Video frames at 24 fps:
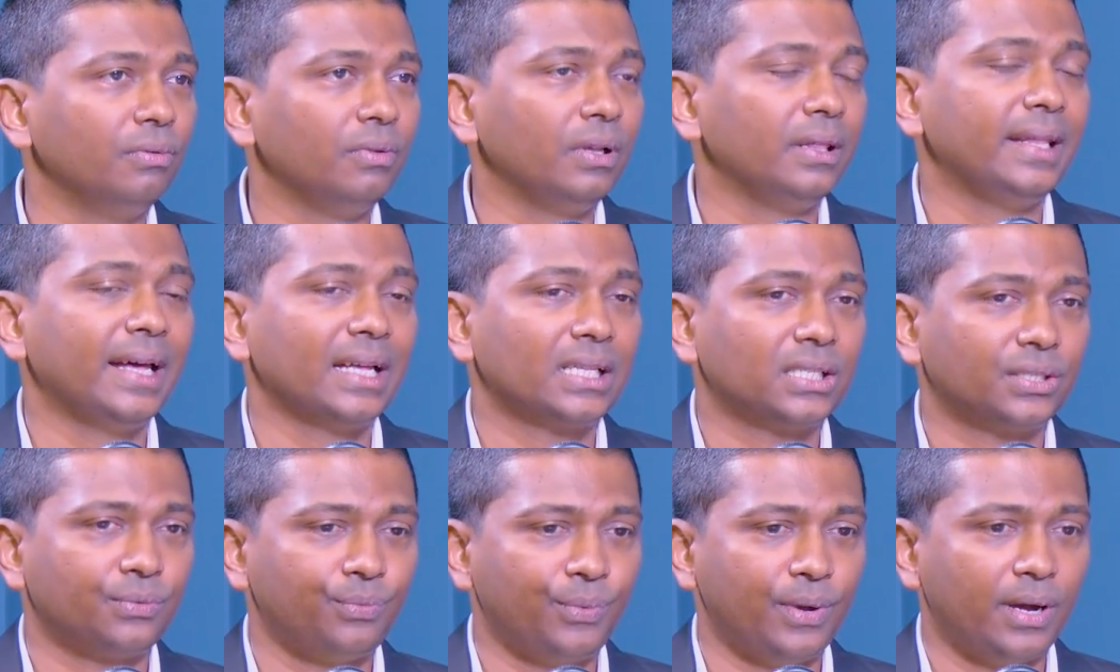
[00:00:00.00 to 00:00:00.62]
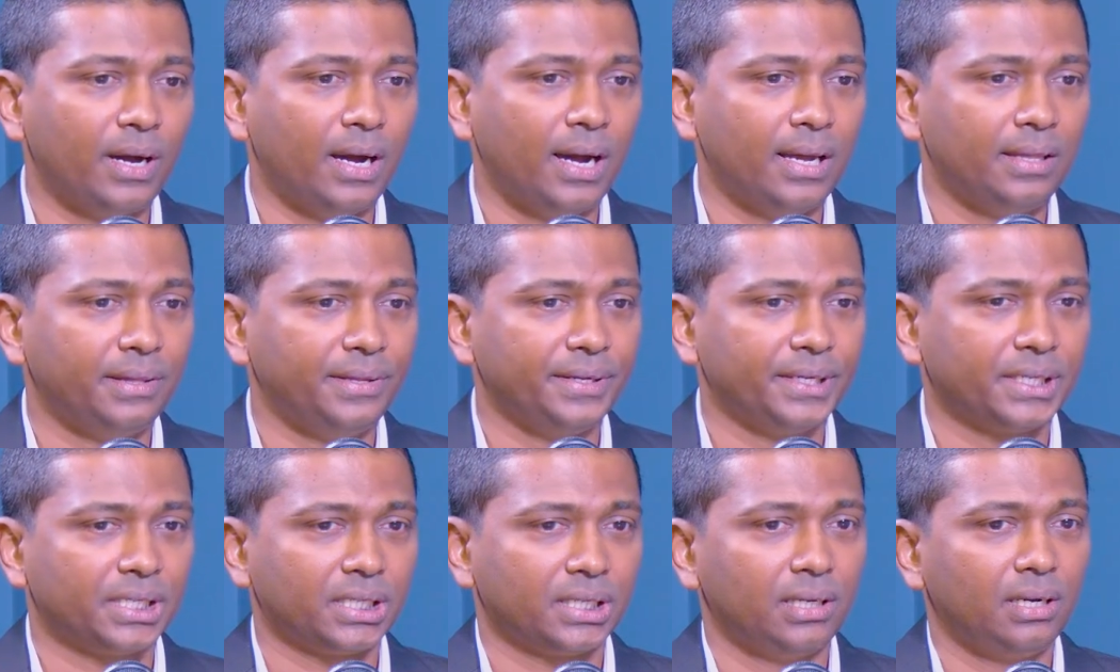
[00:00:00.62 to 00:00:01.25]
That's where I
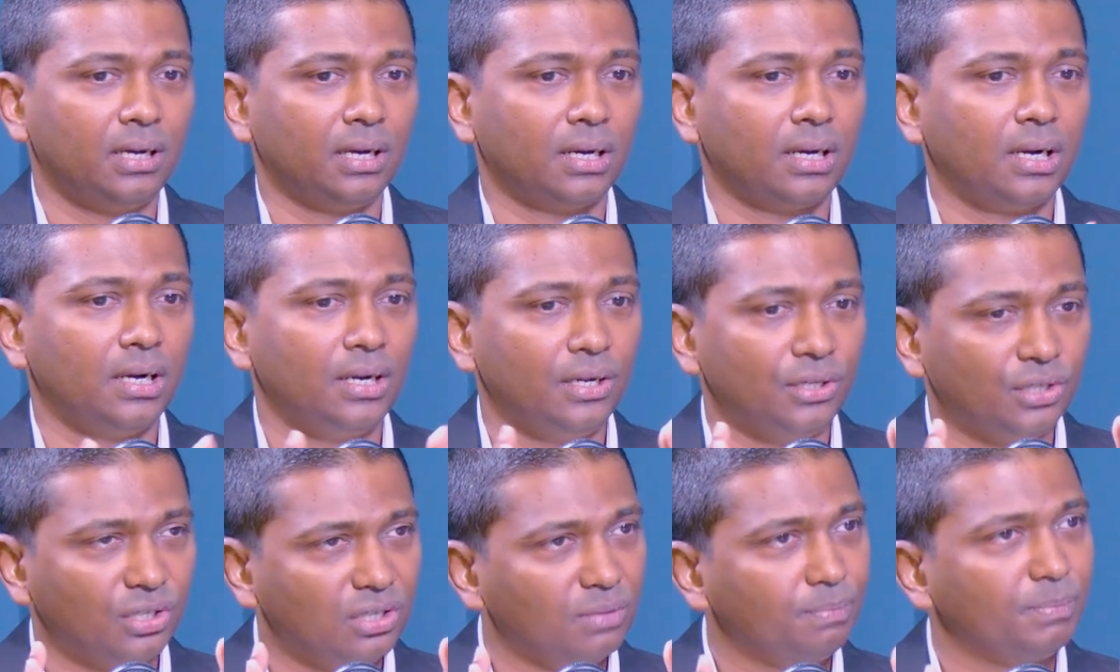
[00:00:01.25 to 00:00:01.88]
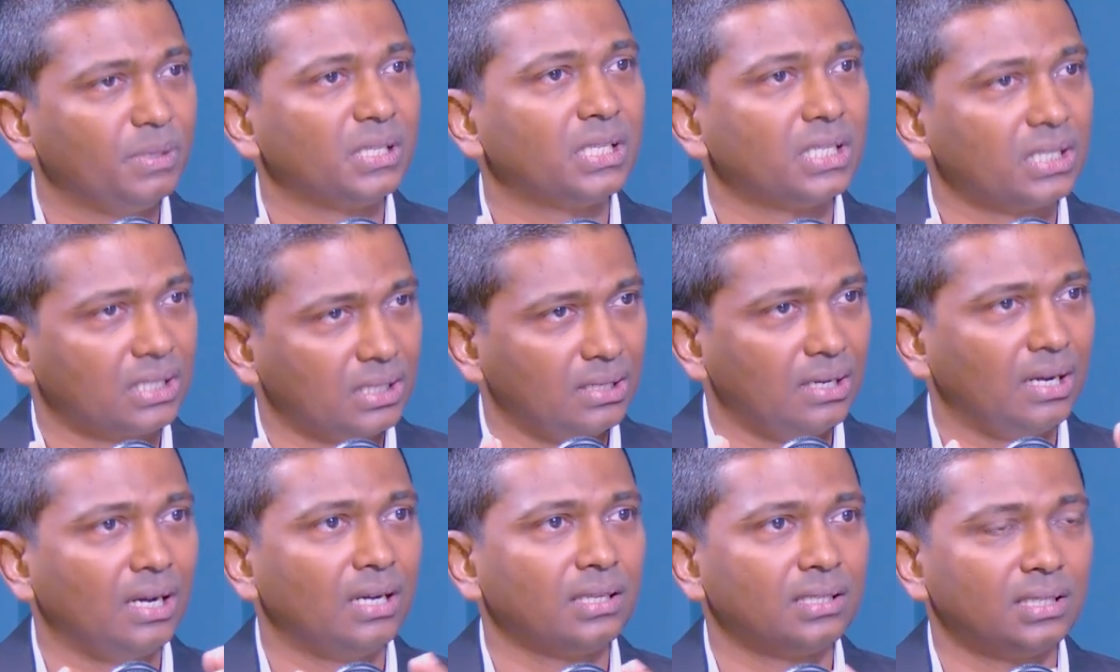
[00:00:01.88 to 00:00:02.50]
think Sri Lanka needs to
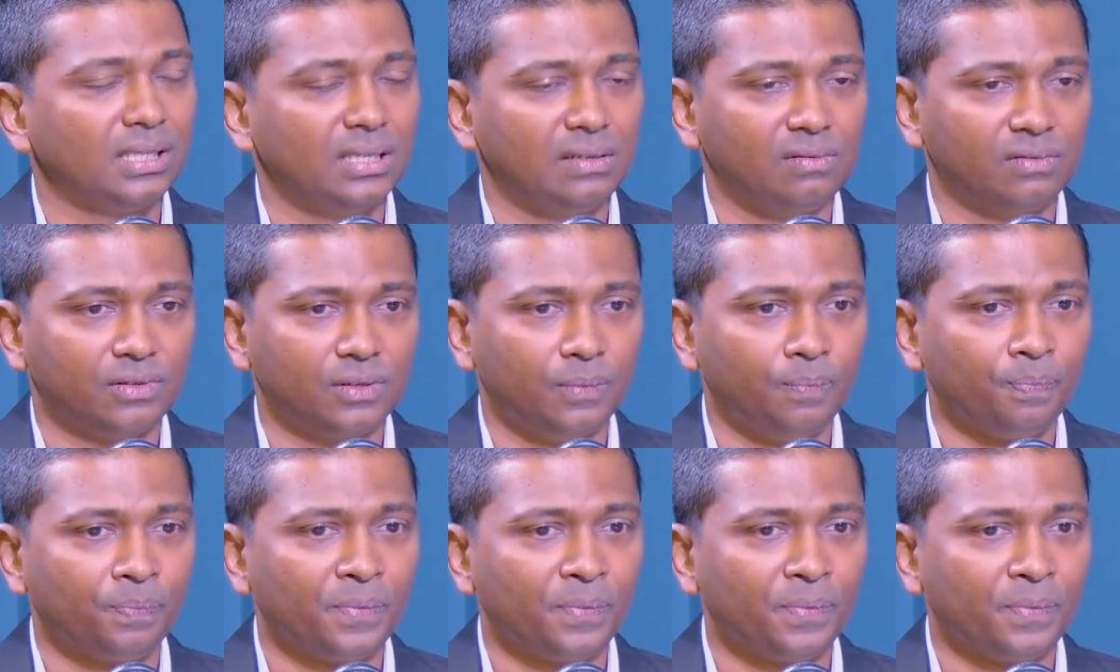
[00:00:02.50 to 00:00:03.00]
position ourselves.